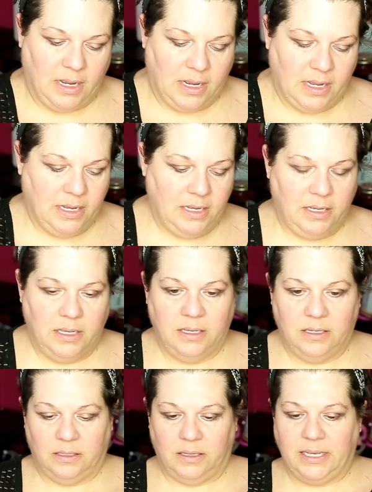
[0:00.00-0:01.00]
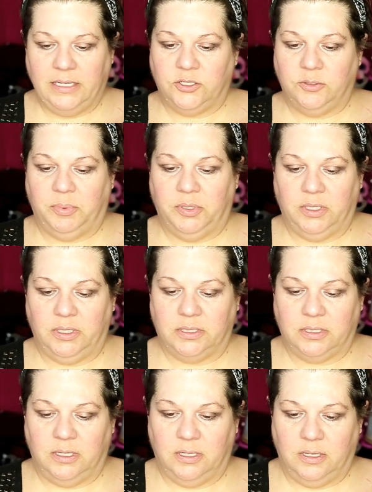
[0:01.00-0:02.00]
I like to
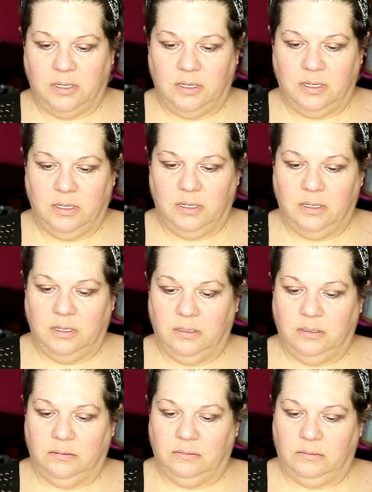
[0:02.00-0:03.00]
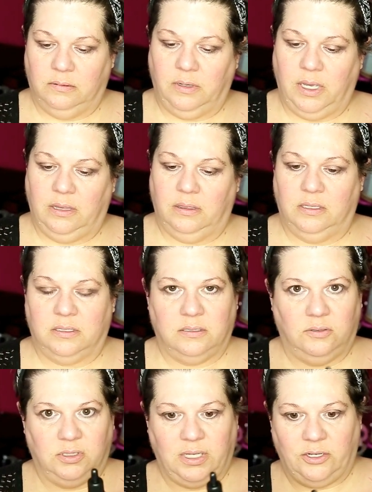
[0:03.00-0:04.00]
put, okay,
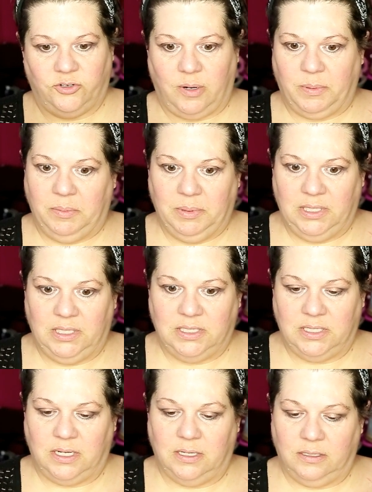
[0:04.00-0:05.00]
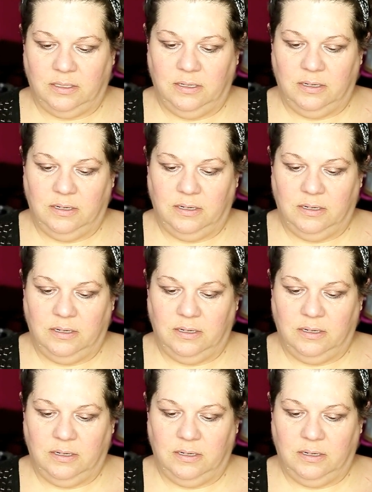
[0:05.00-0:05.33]
this looks like a dropper, but it is not.